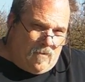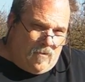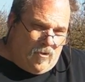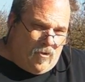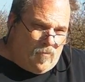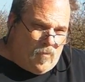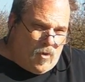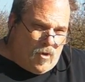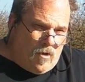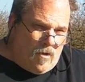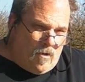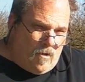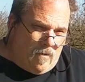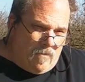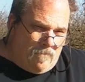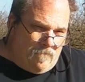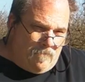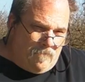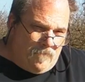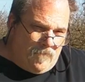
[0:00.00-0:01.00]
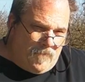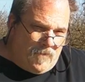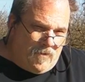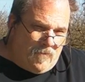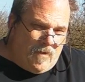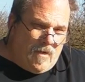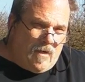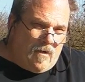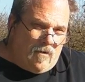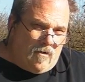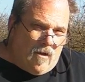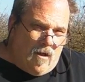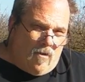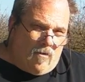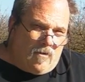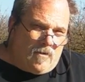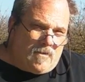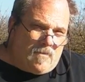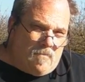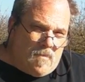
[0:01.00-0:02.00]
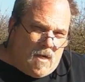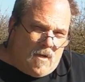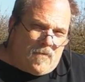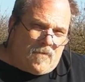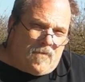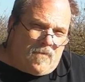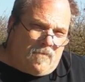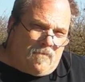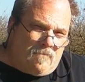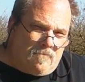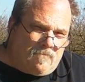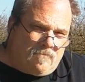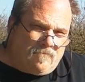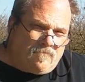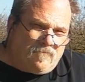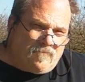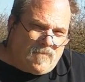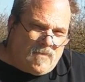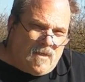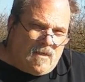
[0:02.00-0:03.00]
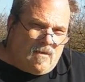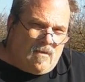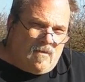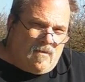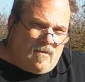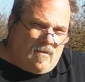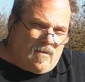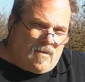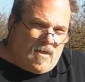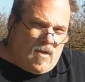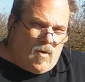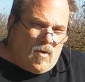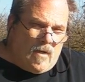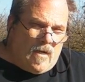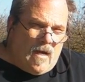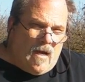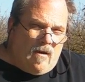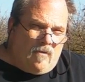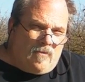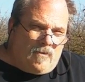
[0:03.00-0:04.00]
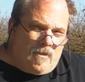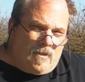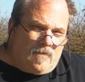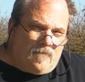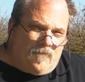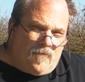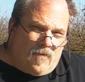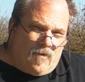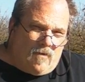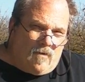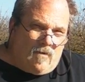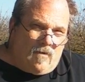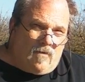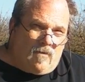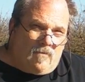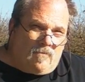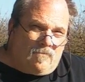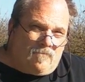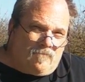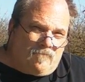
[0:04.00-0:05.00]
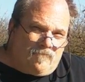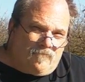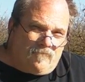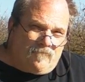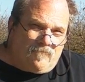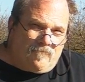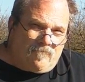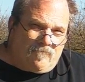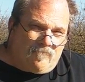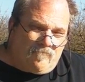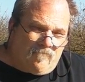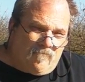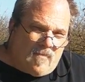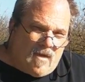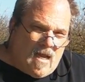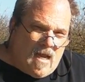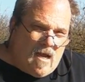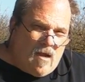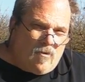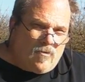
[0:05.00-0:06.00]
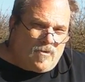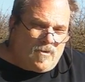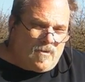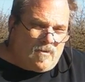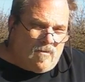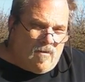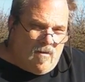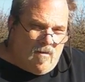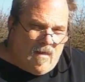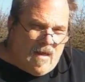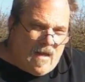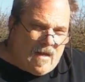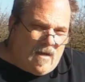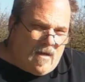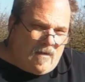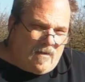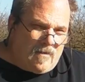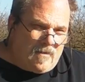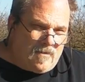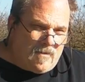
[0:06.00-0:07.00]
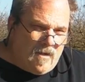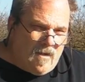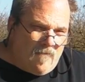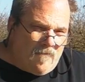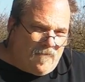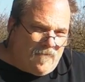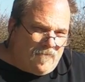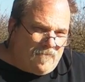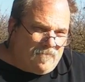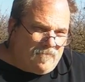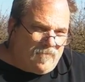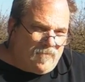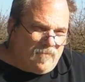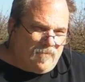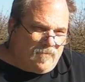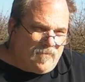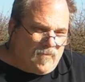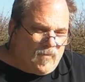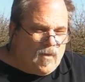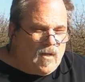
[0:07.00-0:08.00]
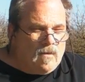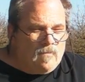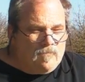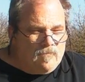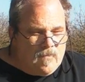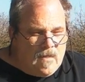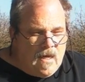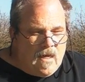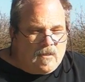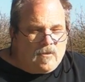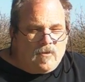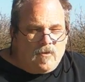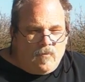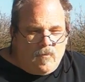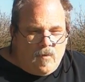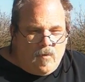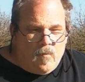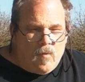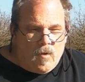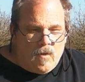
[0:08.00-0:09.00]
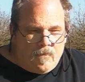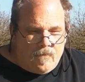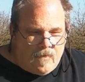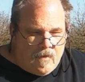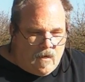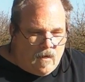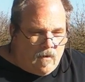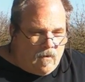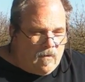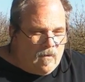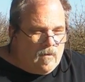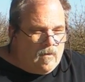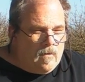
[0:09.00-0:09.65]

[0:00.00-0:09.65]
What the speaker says: No more $300 a month going out just for house and all that kind of stuff. Actually, we weren't there,